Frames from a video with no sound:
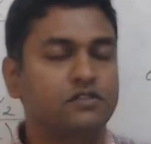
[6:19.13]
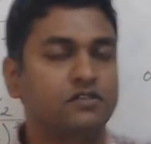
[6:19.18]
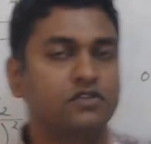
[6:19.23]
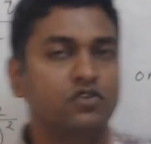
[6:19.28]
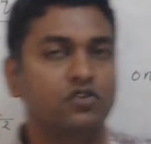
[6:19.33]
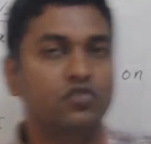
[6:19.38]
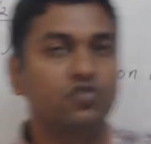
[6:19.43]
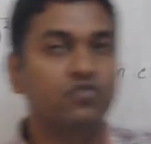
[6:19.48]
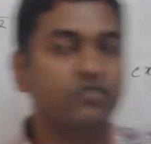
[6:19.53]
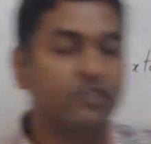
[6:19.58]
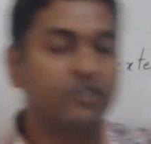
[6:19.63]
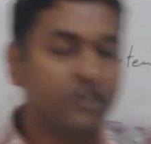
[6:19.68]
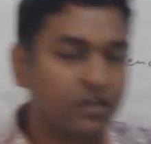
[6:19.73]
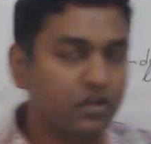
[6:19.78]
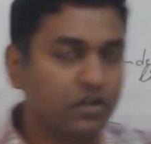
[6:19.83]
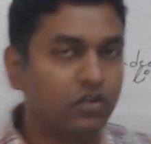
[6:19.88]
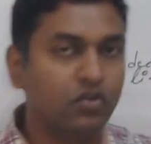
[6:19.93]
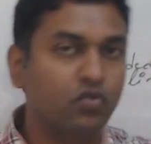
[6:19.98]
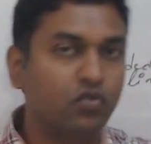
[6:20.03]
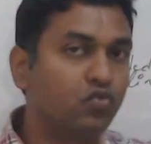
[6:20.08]
q1 and
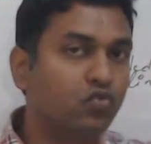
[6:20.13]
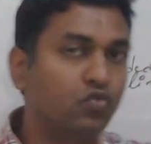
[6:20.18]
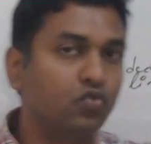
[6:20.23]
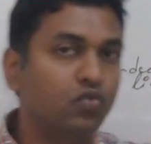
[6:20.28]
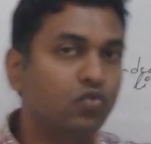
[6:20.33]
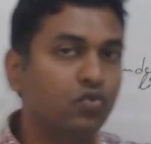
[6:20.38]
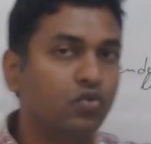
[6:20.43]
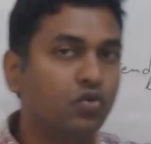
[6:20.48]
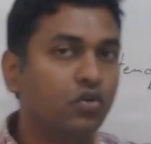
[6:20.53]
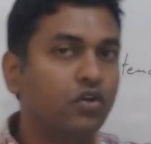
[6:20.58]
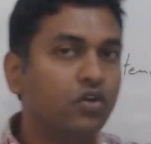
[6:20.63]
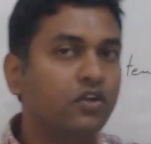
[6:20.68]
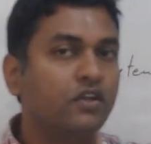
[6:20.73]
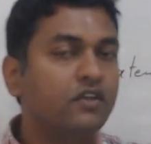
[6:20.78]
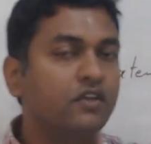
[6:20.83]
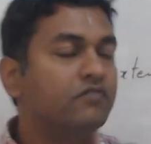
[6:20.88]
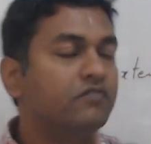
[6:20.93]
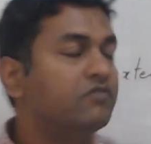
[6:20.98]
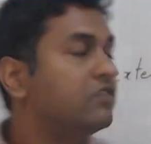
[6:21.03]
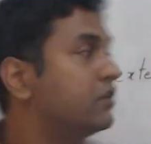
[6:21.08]
q2
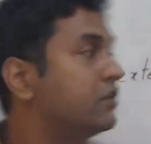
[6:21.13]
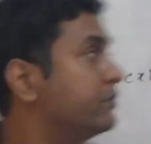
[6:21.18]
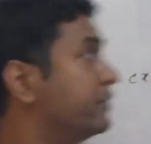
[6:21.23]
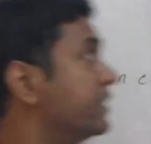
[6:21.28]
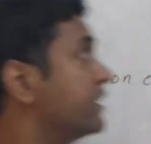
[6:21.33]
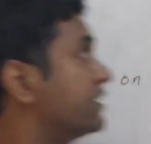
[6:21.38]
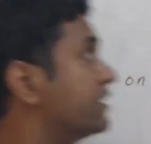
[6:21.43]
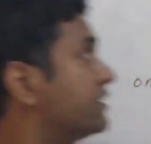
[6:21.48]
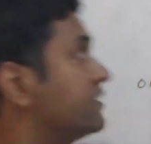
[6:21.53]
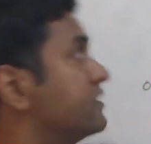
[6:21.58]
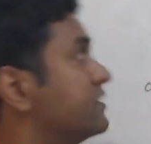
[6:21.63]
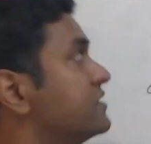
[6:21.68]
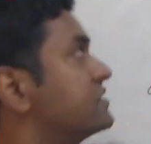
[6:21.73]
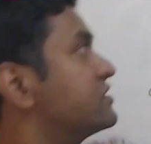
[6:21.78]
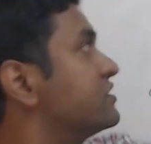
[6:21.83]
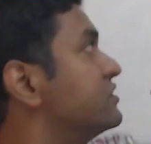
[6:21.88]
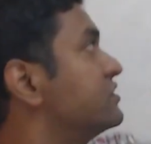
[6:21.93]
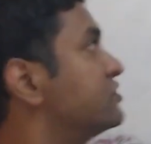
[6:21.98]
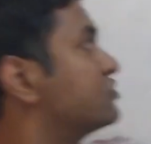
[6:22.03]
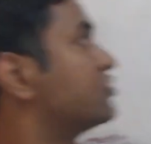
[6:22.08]
will be at a
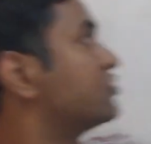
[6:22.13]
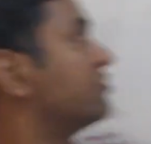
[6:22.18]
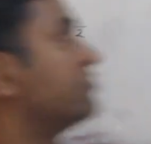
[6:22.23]
distance of